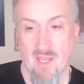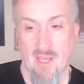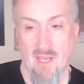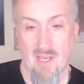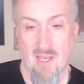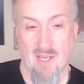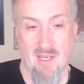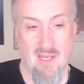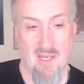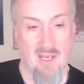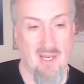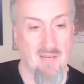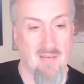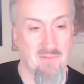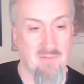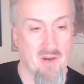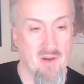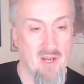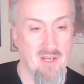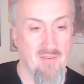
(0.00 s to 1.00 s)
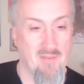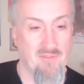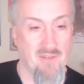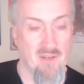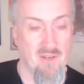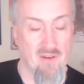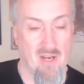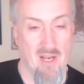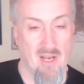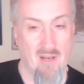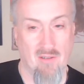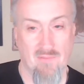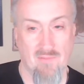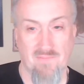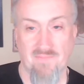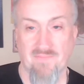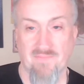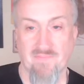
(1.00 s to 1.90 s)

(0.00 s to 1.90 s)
And I'm trying to figure out